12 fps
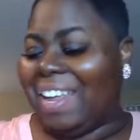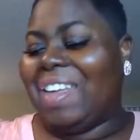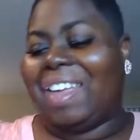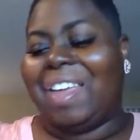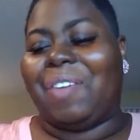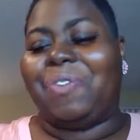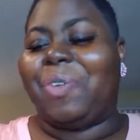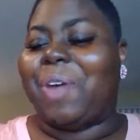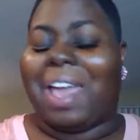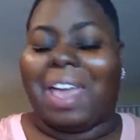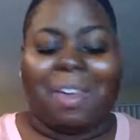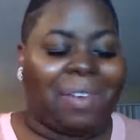if you
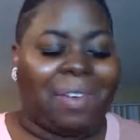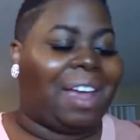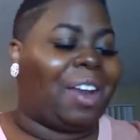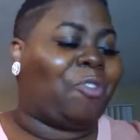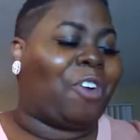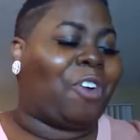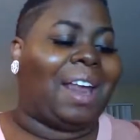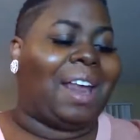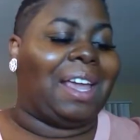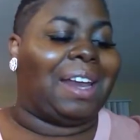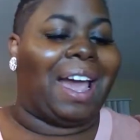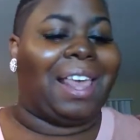were ever at a
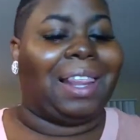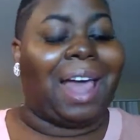Friday Night